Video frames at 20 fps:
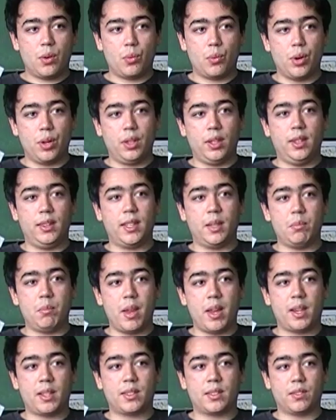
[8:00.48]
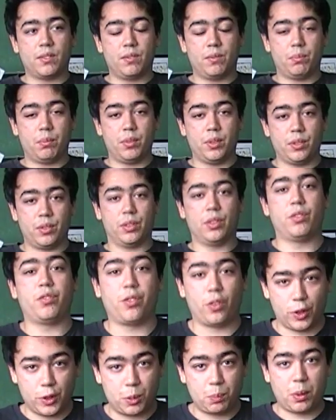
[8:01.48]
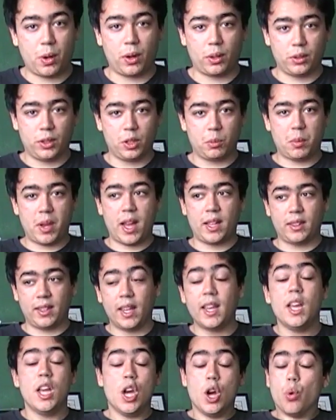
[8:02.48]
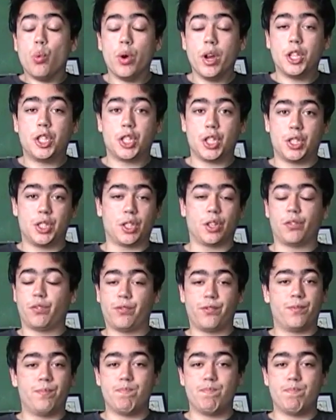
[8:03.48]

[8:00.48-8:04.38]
really then makes the first part look badly, which is a